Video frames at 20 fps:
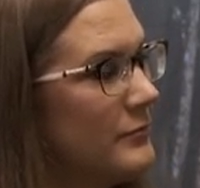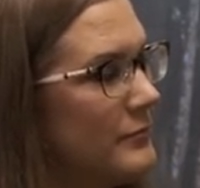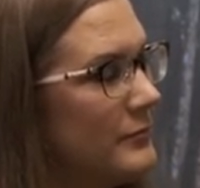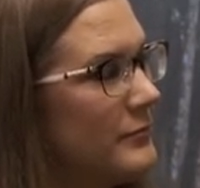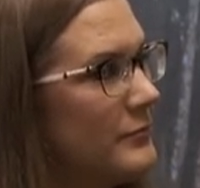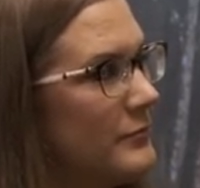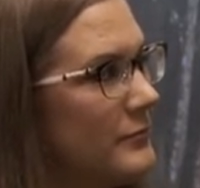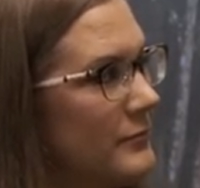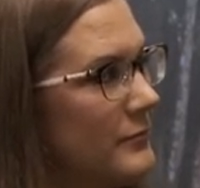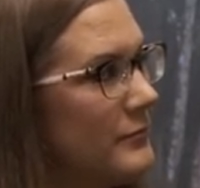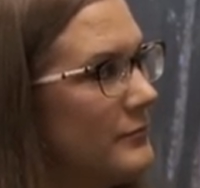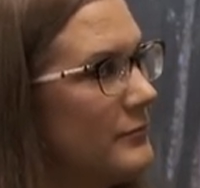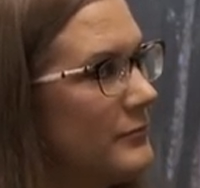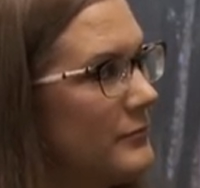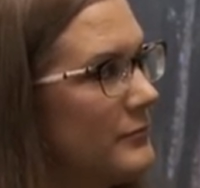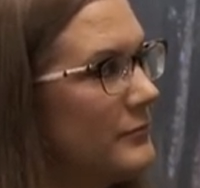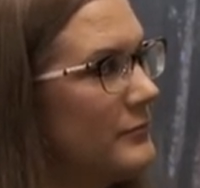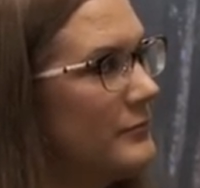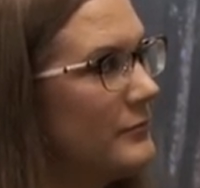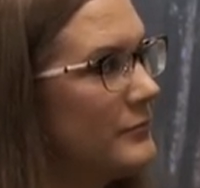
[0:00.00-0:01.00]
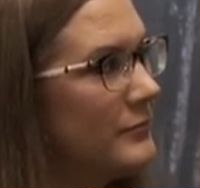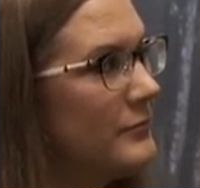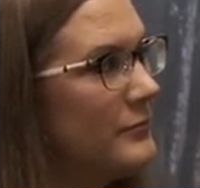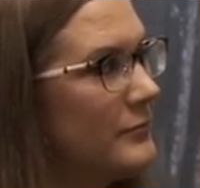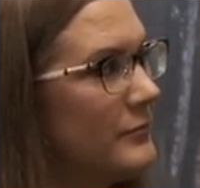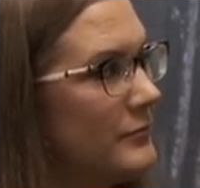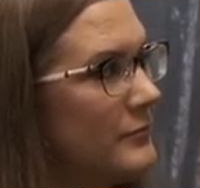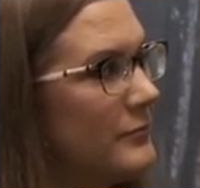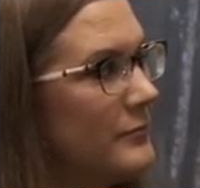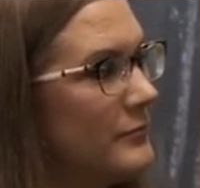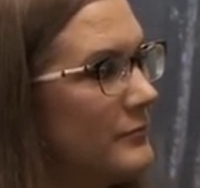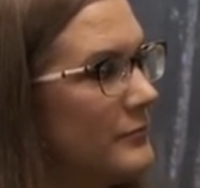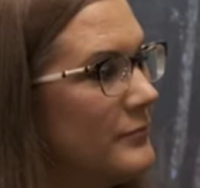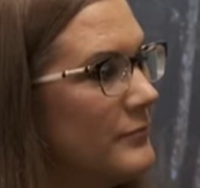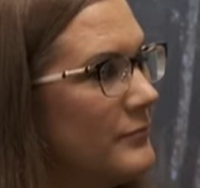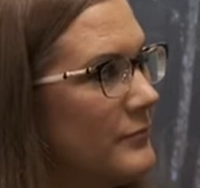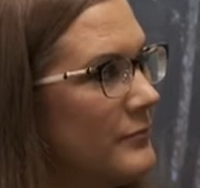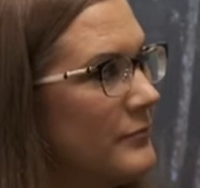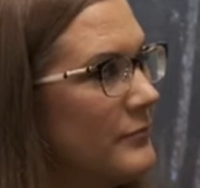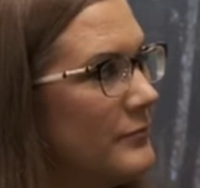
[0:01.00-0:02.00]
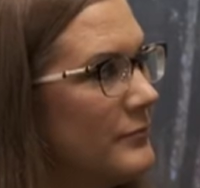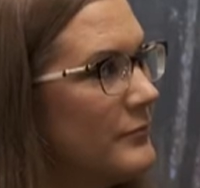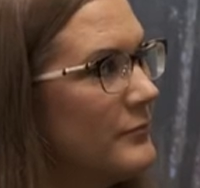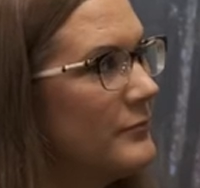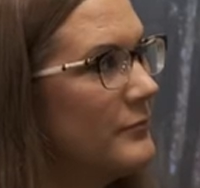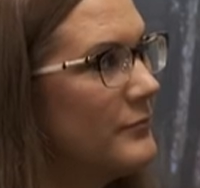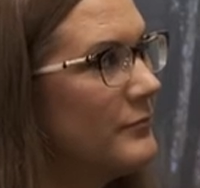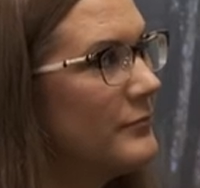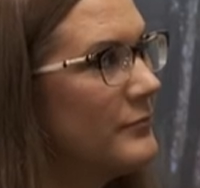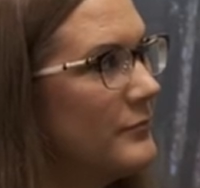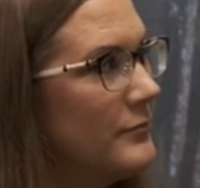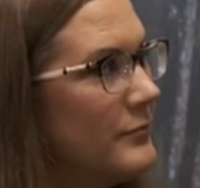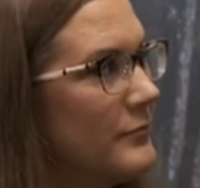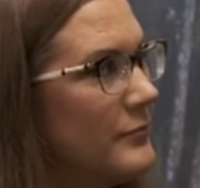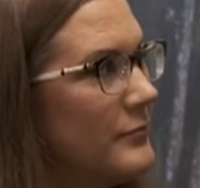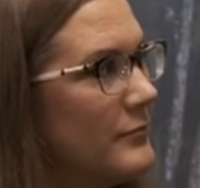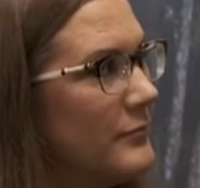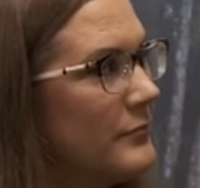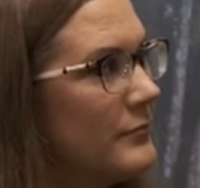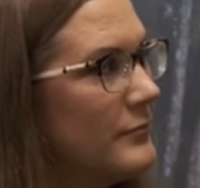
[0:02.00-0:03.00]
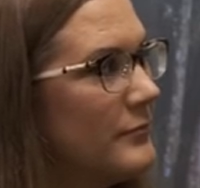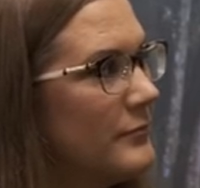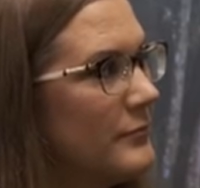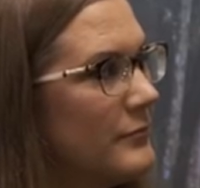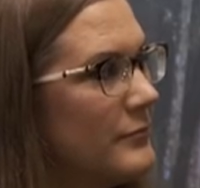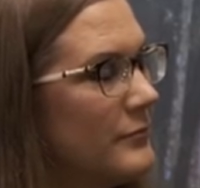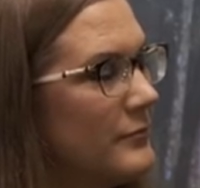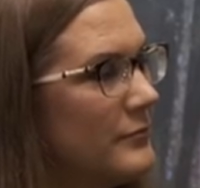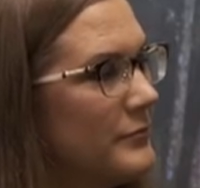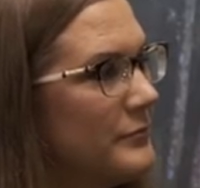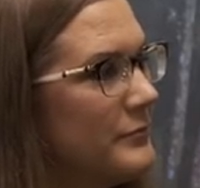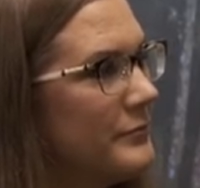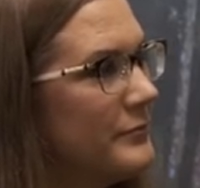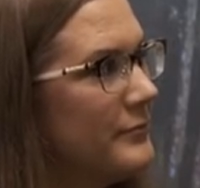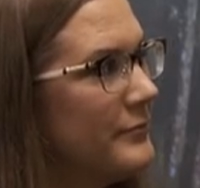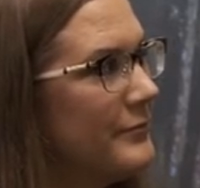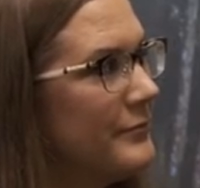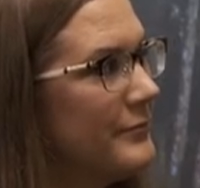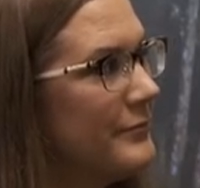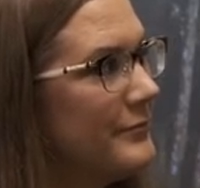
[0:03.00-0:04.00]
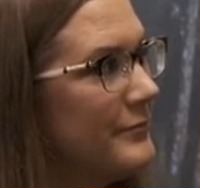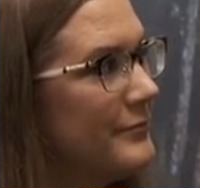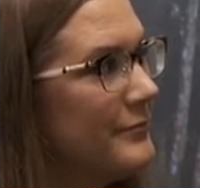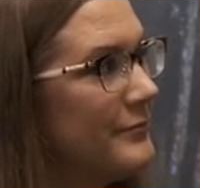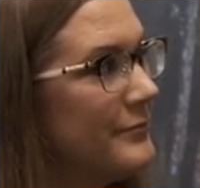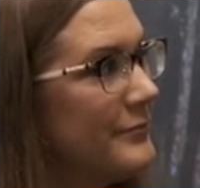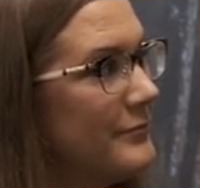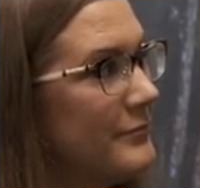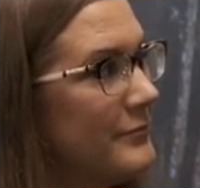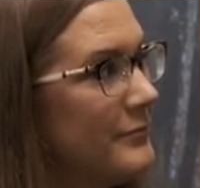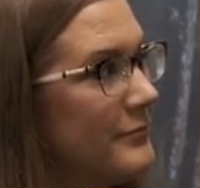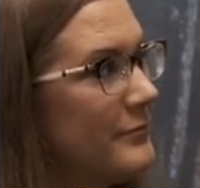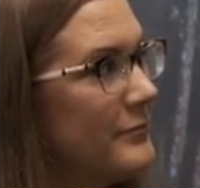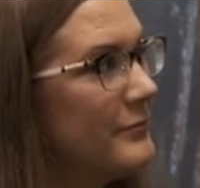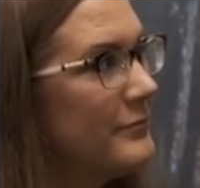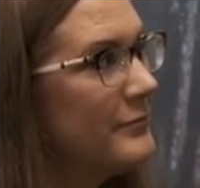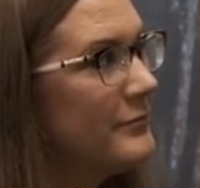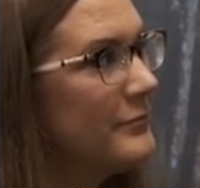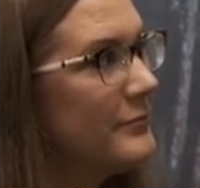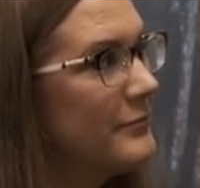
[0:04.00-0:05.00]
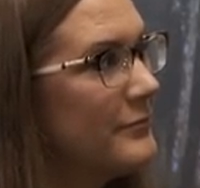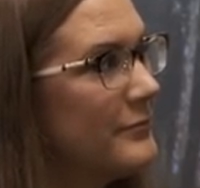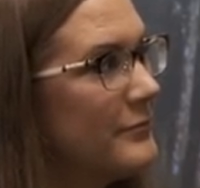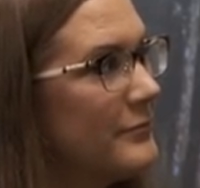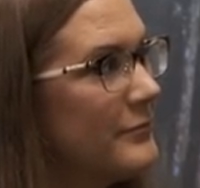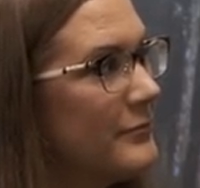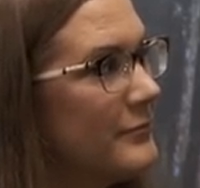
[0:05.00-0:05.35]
[no speech]